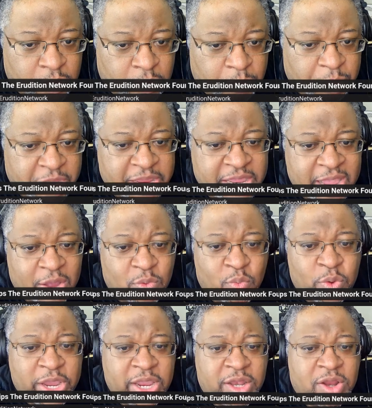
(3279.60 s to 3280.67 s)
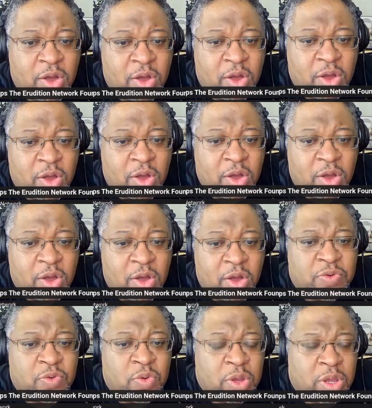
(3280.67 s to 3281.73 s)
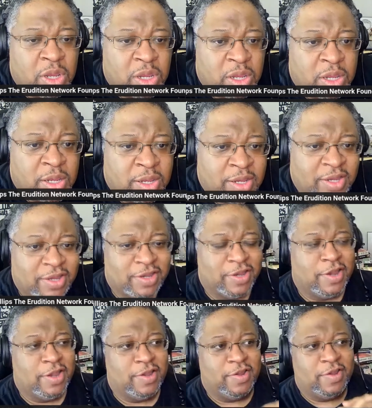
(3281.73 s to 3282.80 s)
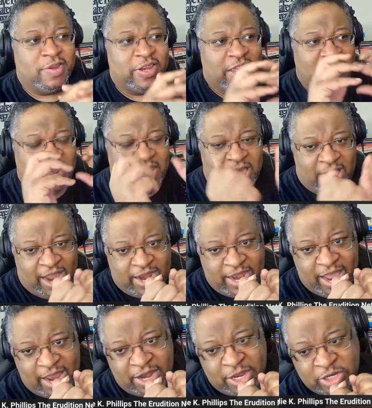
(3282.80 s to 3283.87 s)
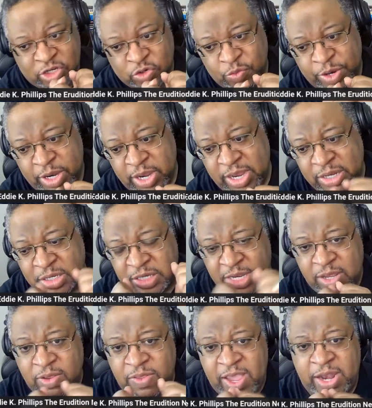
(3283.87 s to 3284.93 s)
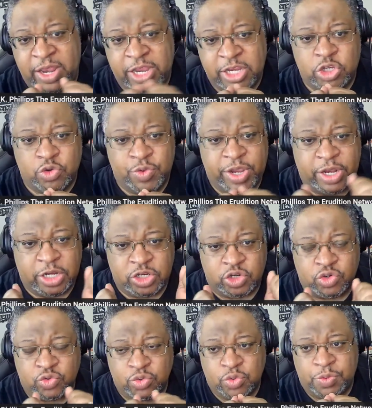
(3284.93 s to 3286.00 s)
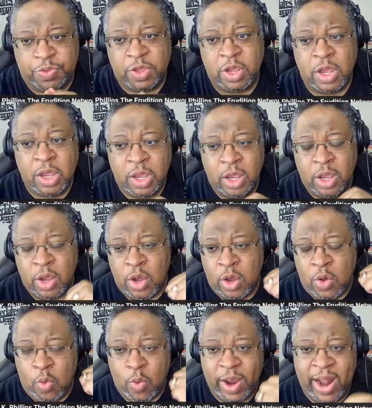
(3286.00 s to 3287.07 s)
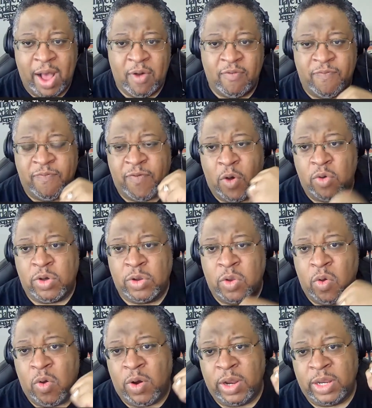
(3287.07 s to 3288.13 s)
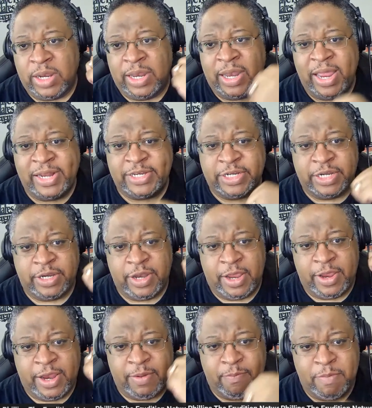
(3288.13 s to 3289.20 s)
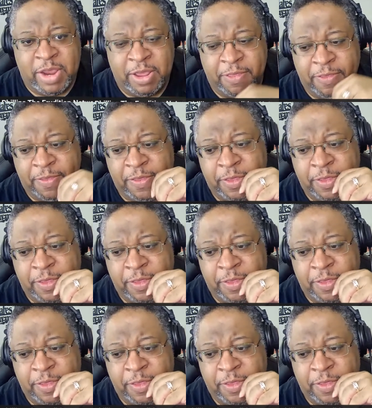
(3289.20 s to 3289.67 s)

but yet we don't seem to align that history and tell that history and its truth without folklore, legend, and myth.